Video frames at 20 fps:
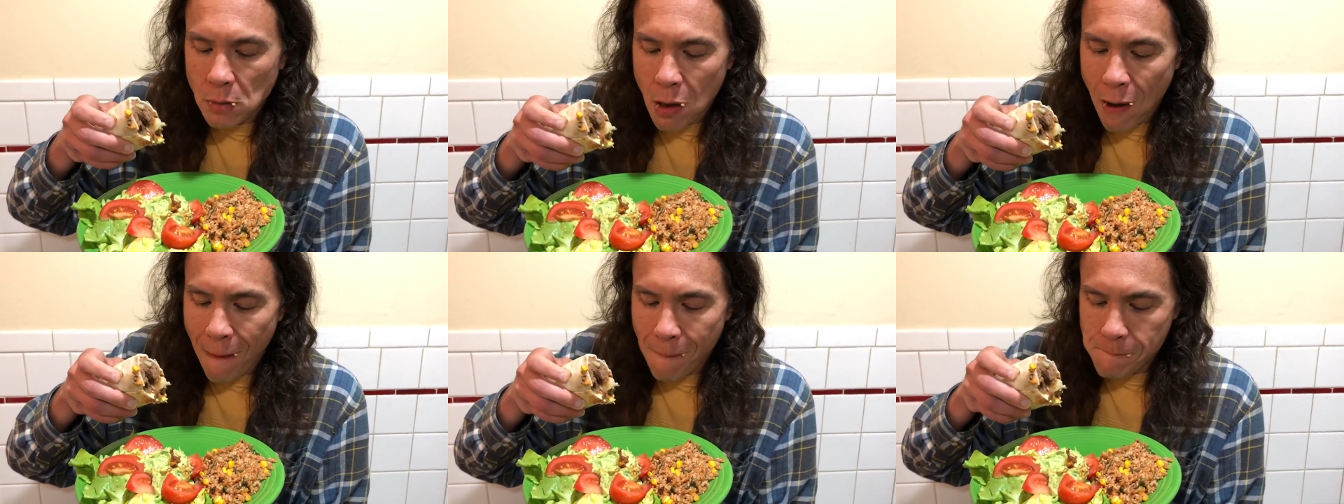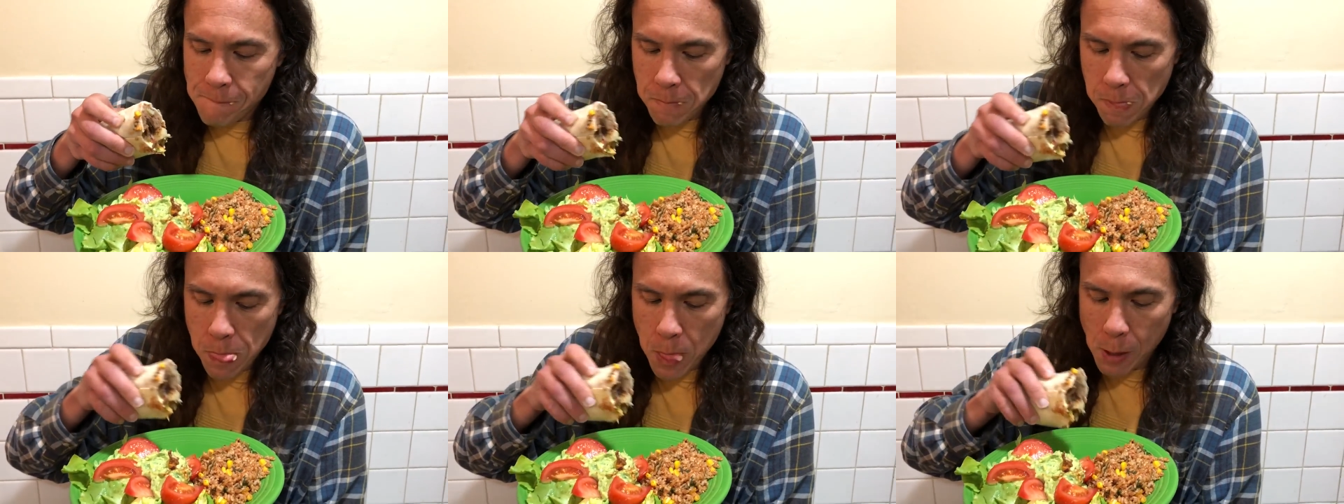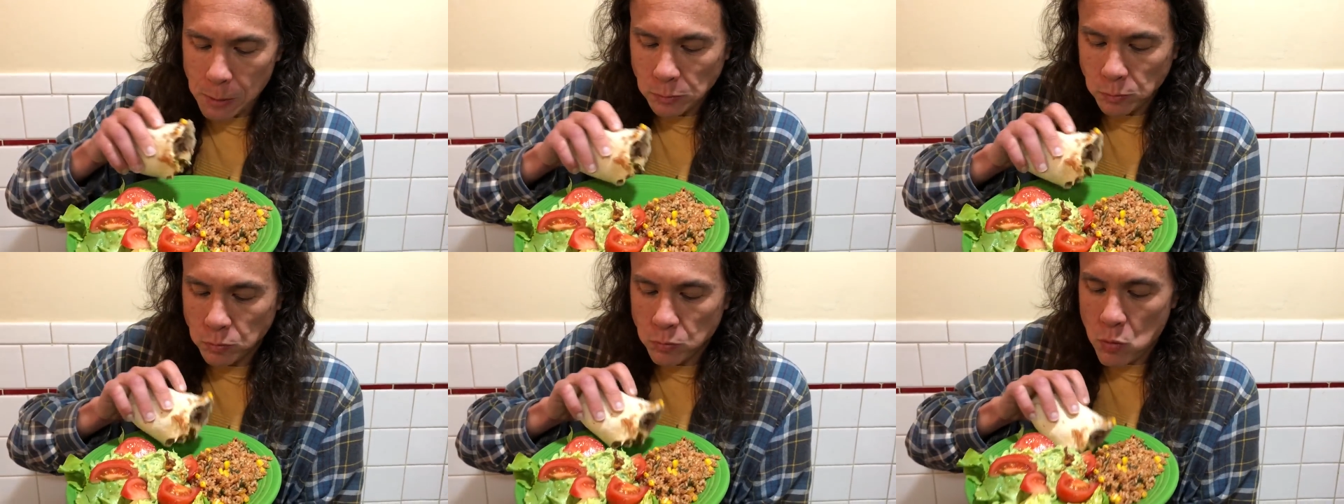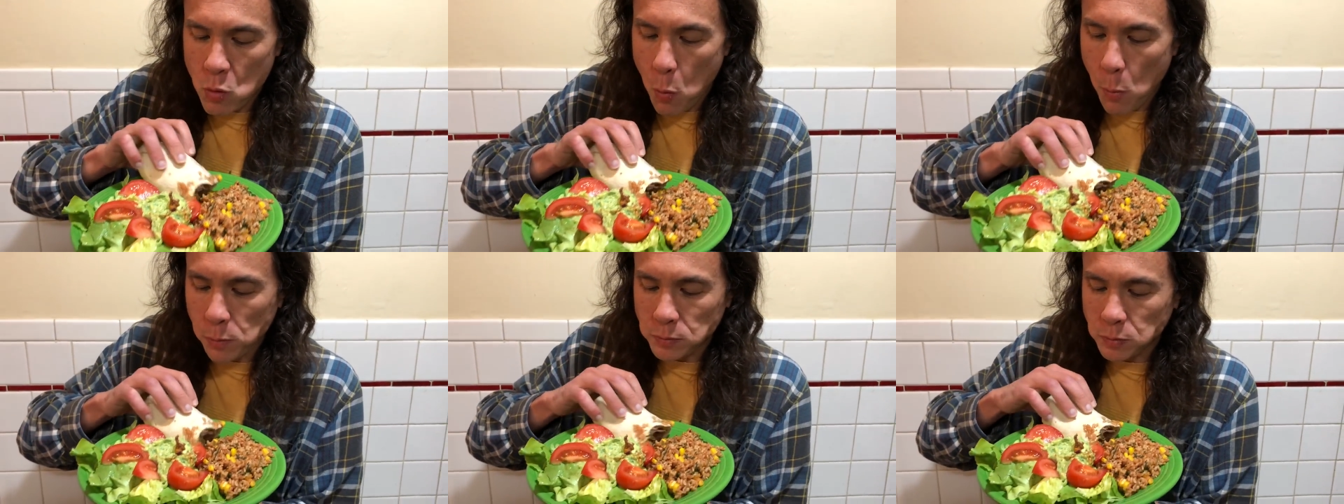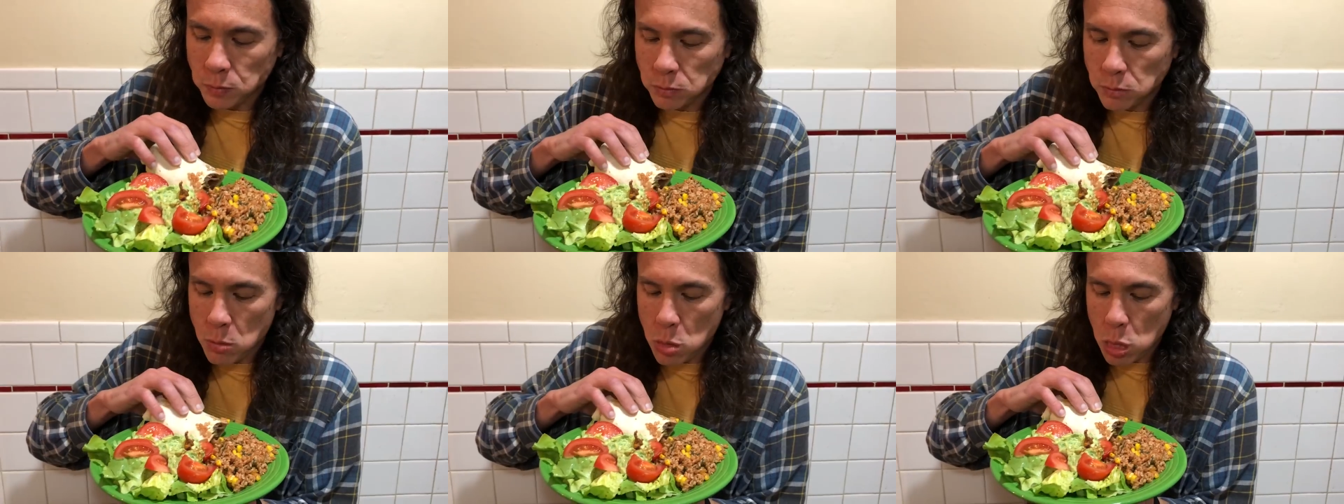Staying out late playing
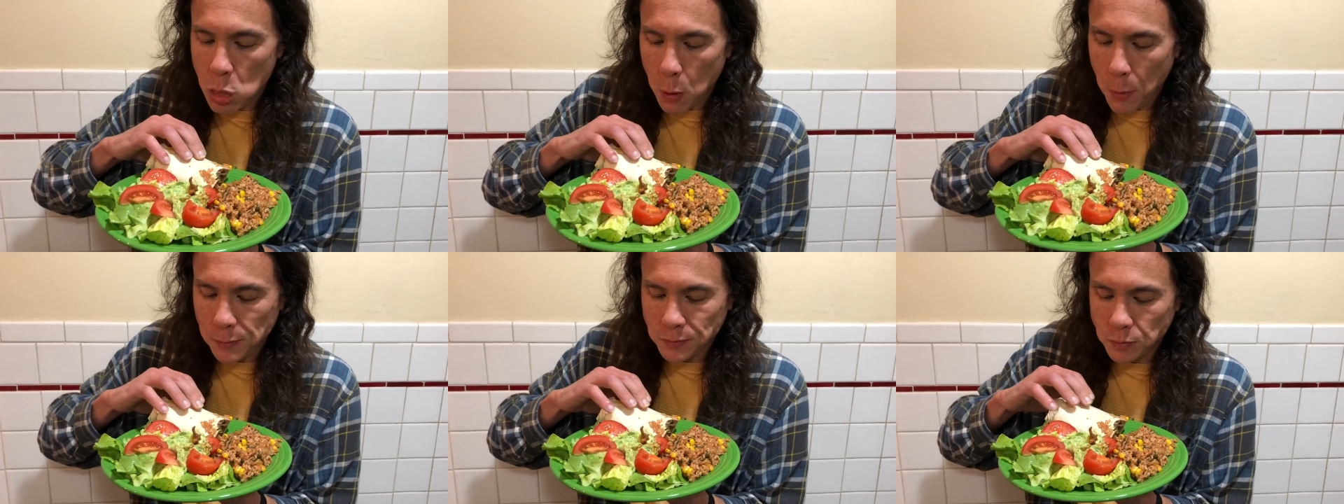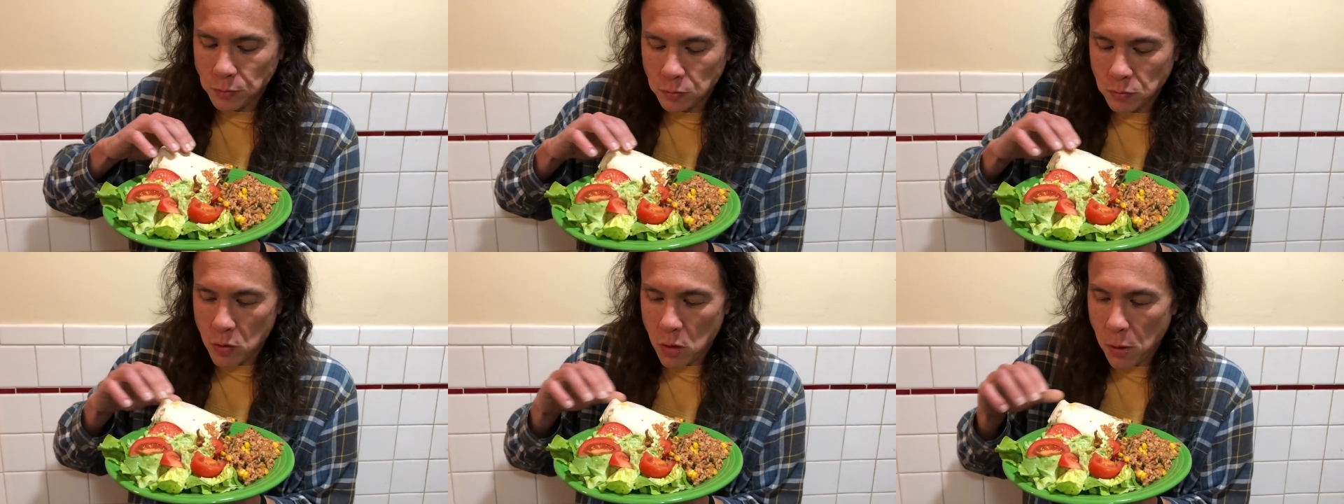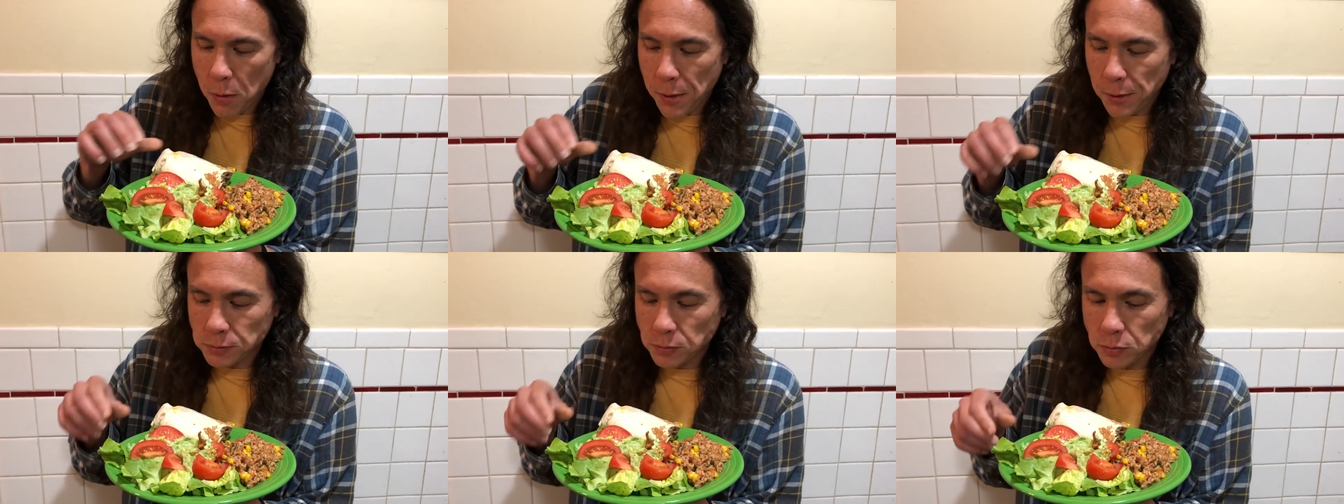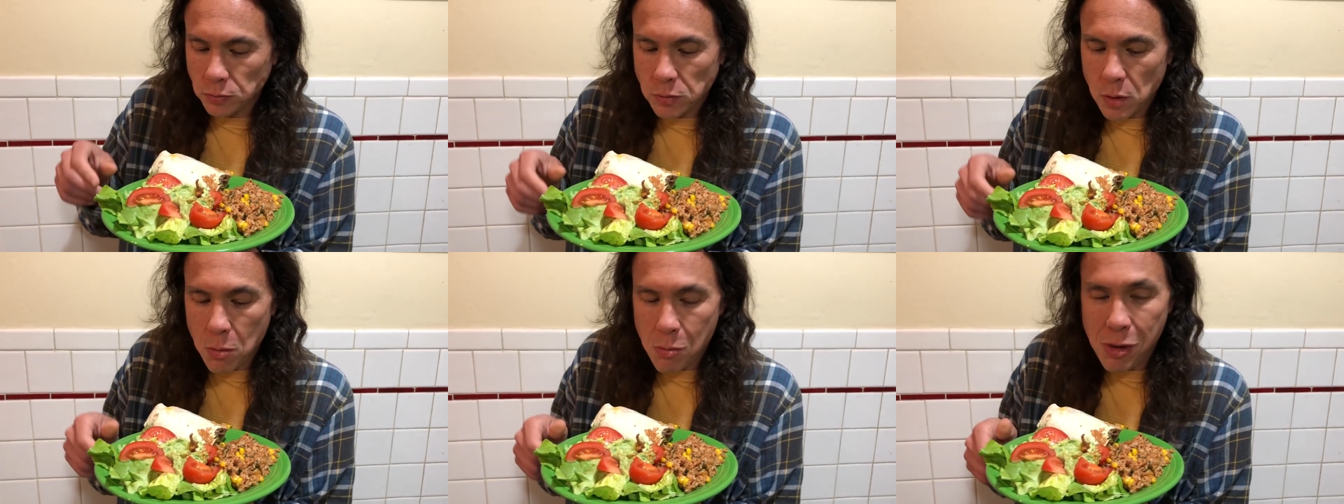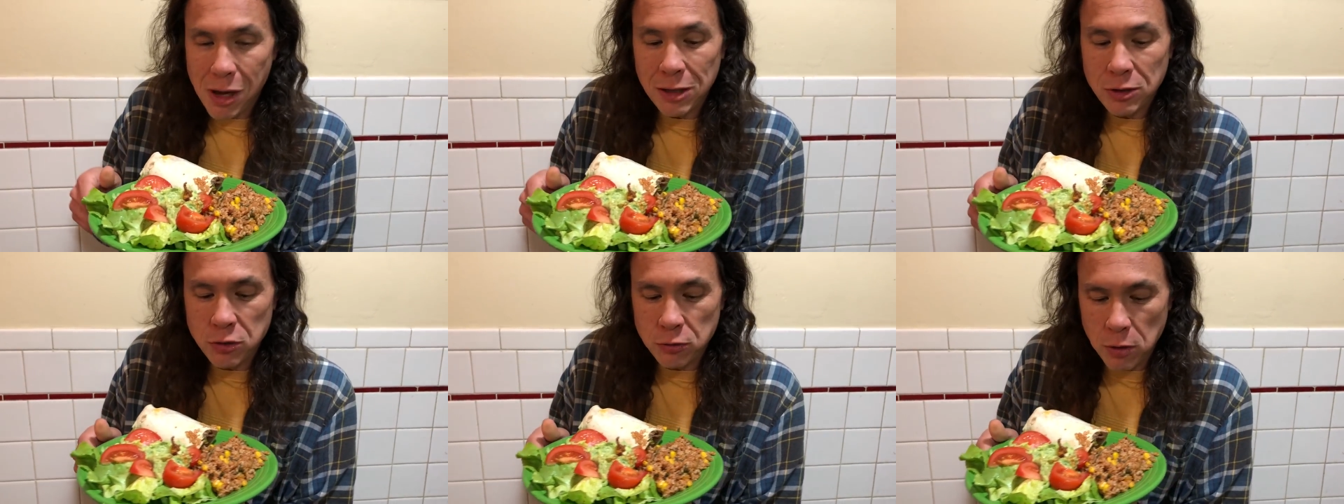board games with
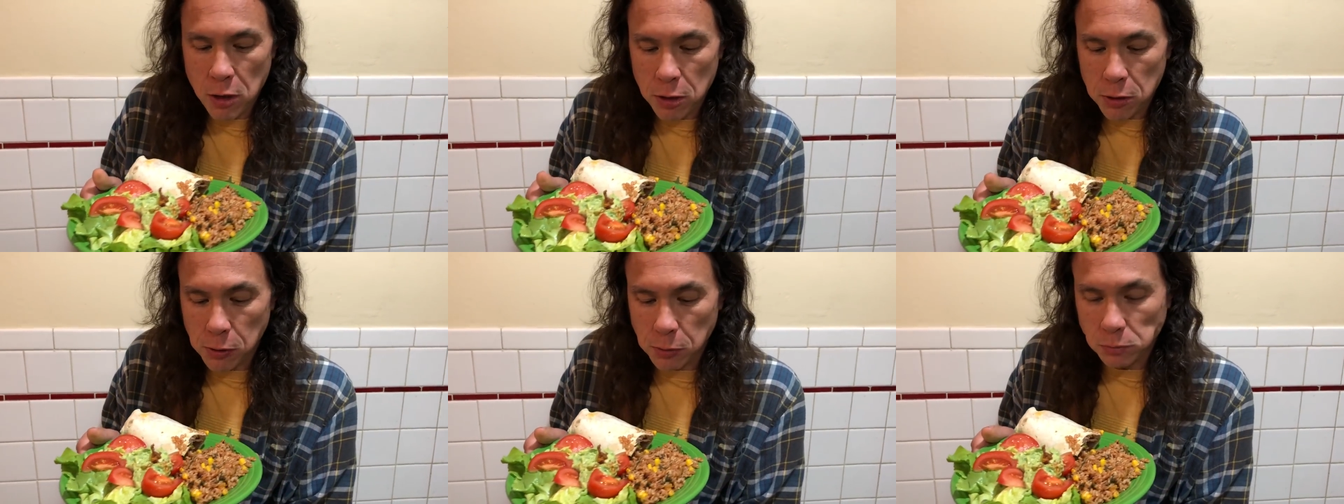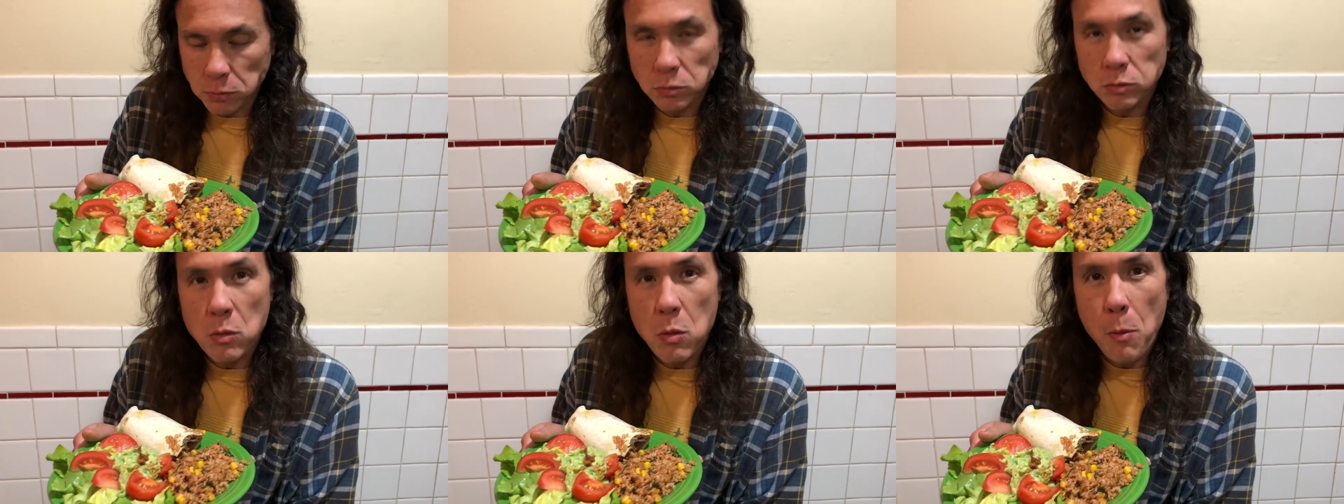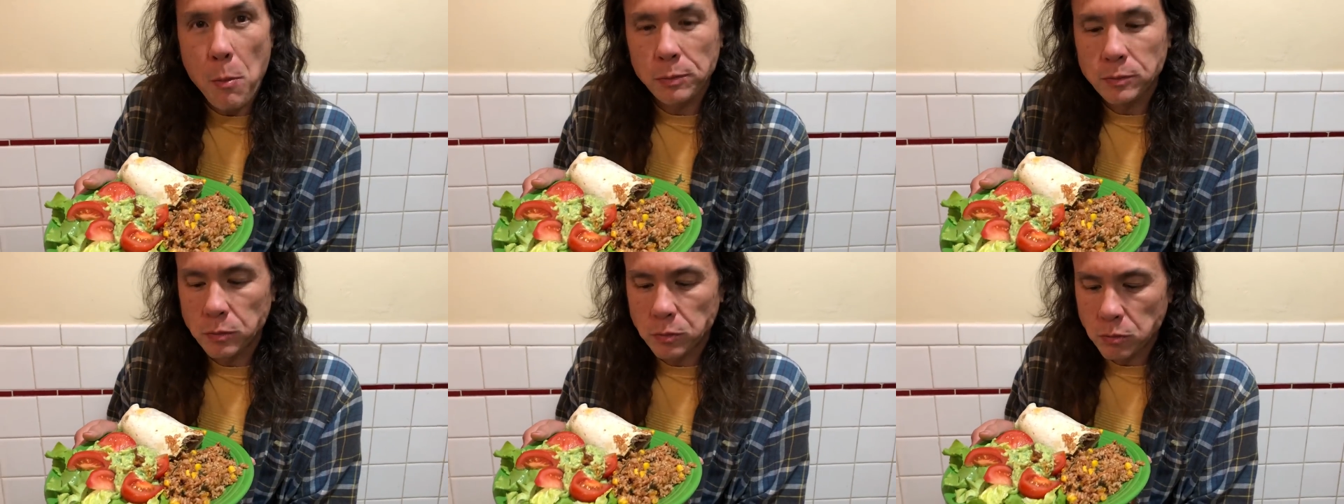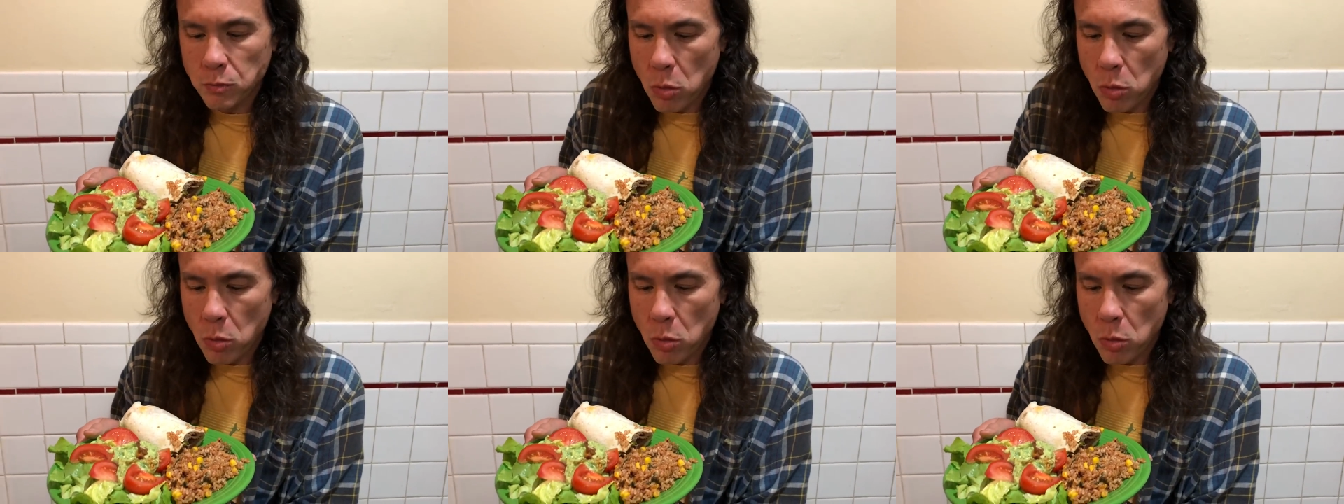Patriotic. Patriotic.